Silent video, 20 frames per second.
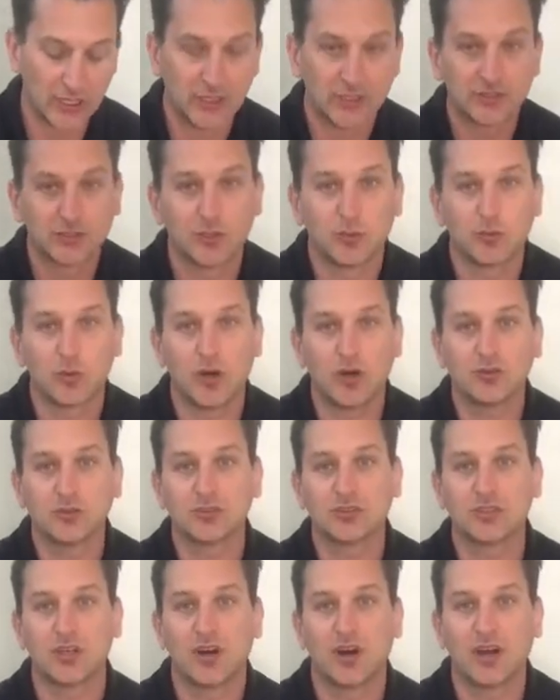So
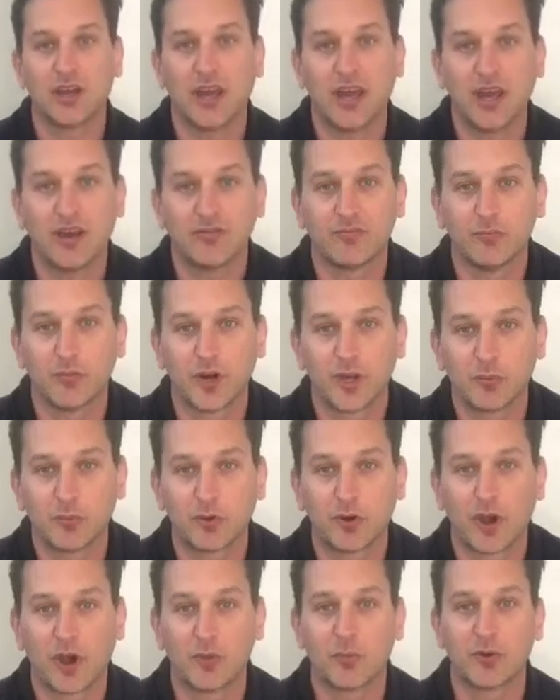whilst I have my
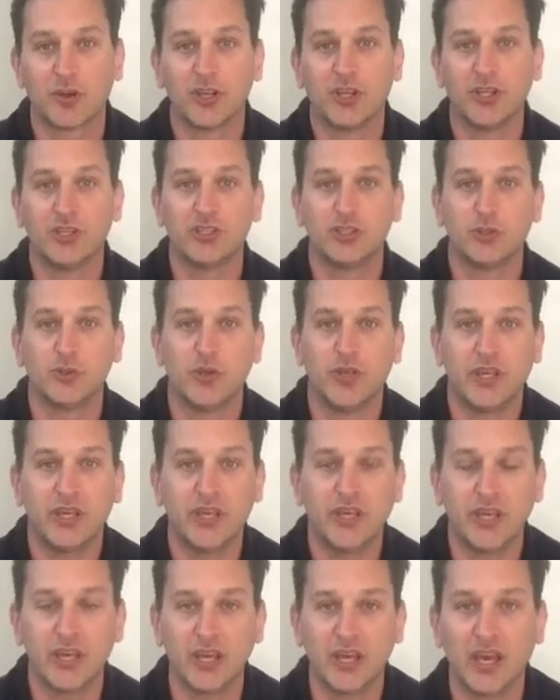primary issue
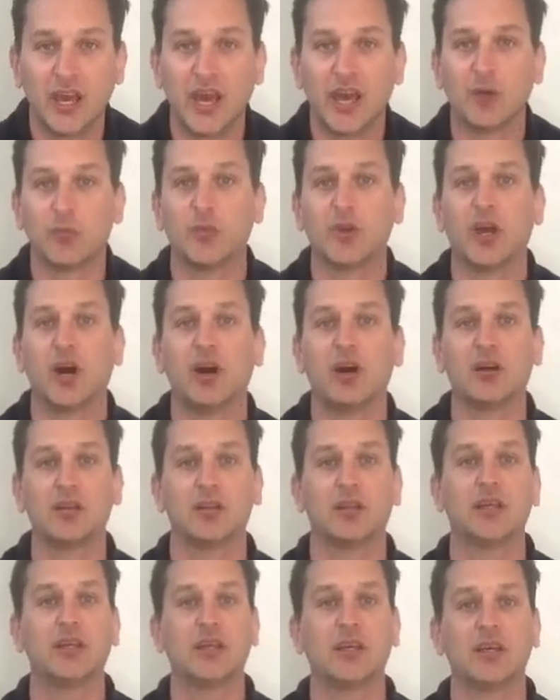here, and we are
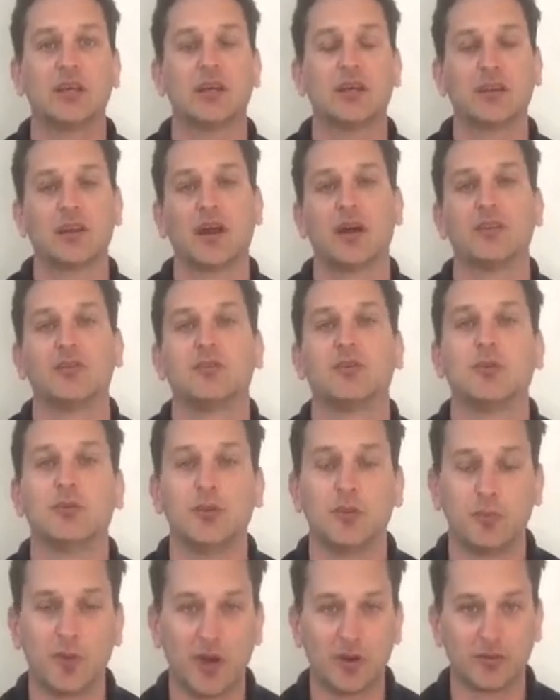linking that to
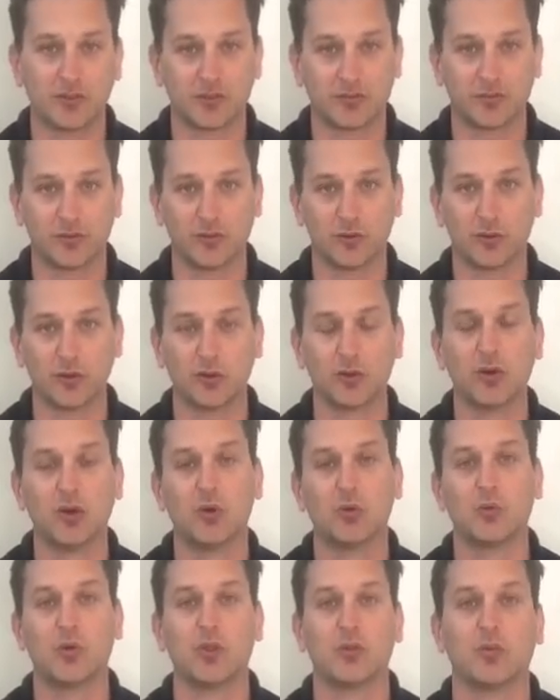the pelvic floor
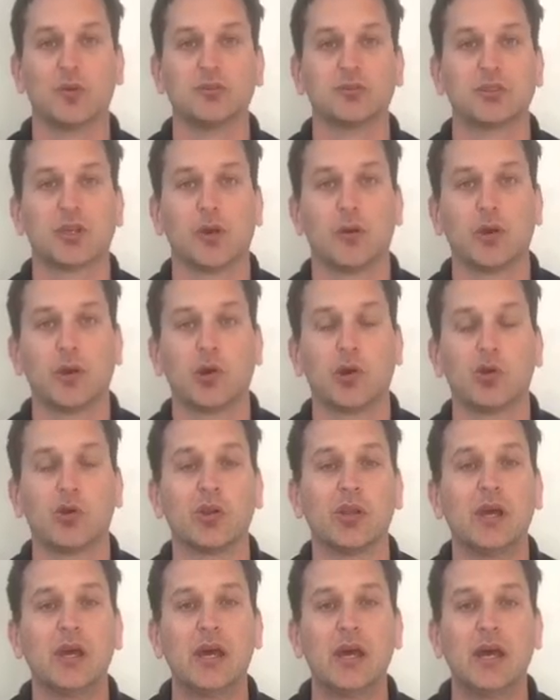with what's going on,